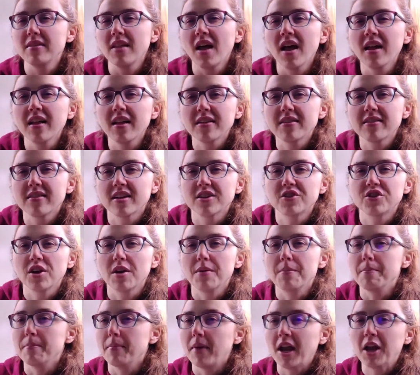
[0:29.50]
not such
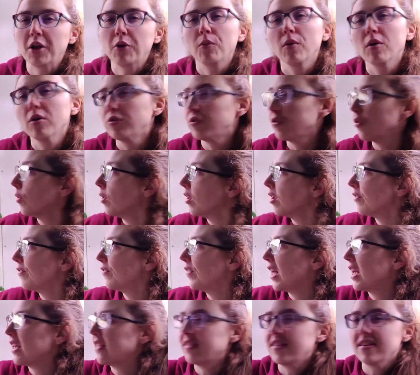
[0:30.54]
a micro
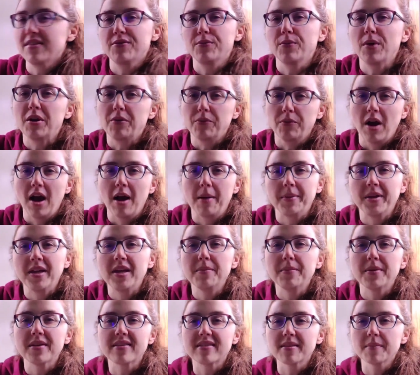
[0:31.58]
dwarf like this red
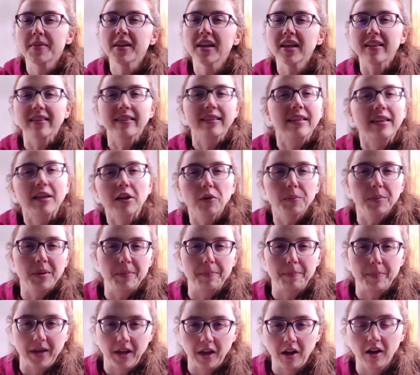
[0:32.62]
robin, but something a little
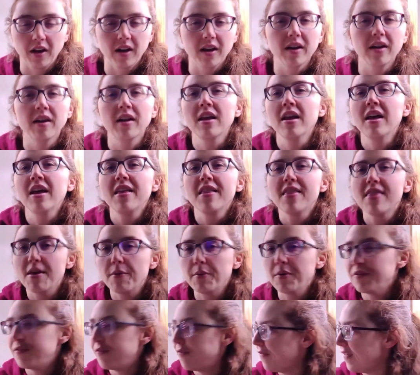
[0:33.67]
bit bigger
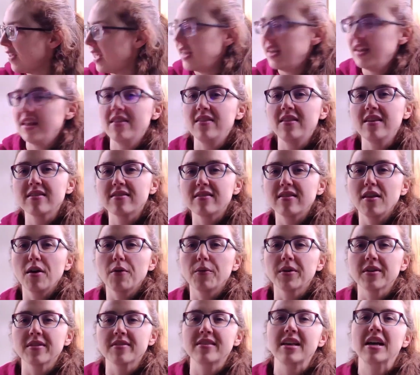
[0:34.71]
that would fit in this
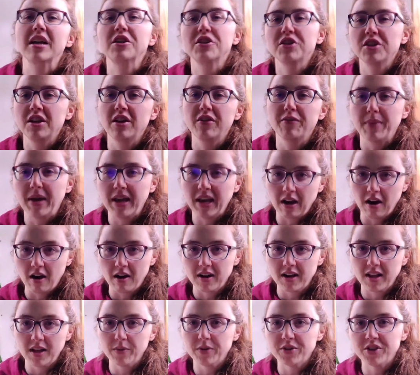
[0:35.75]
lower section of my
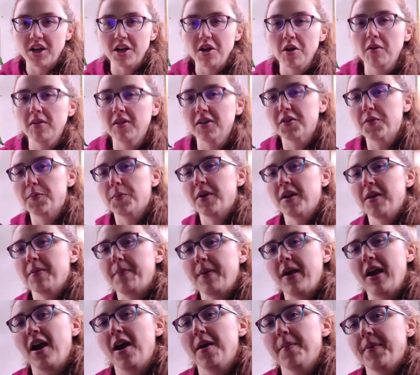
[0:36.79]
garden, which I know looks pretty
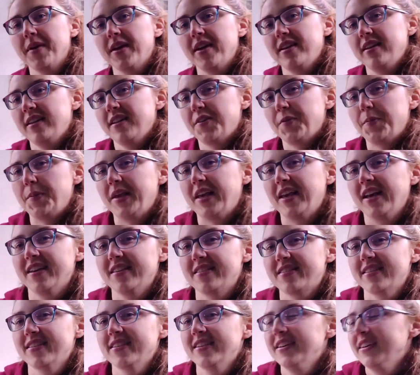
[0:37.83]
bare, but it's
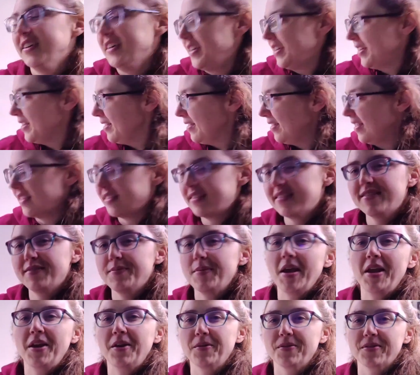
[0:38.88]
because there's
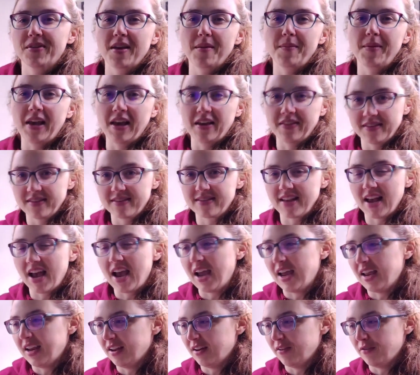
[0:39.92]
tomatoes coming out the
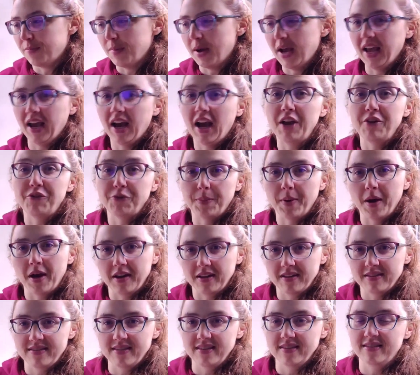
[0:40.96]
side of my
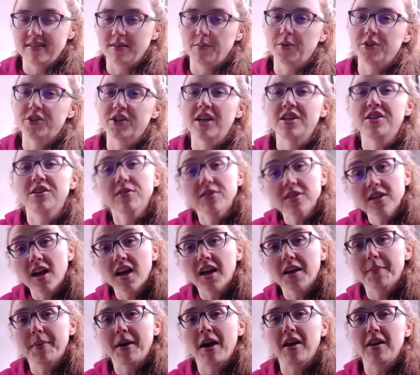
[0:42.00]
hydroponic system, which I do
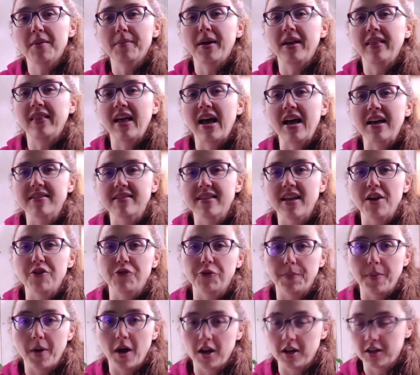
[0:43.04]
talk about in my last
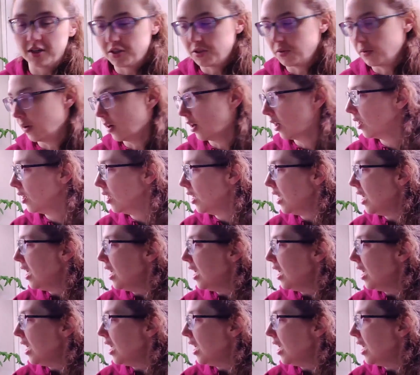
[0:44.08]
hydroponic tour.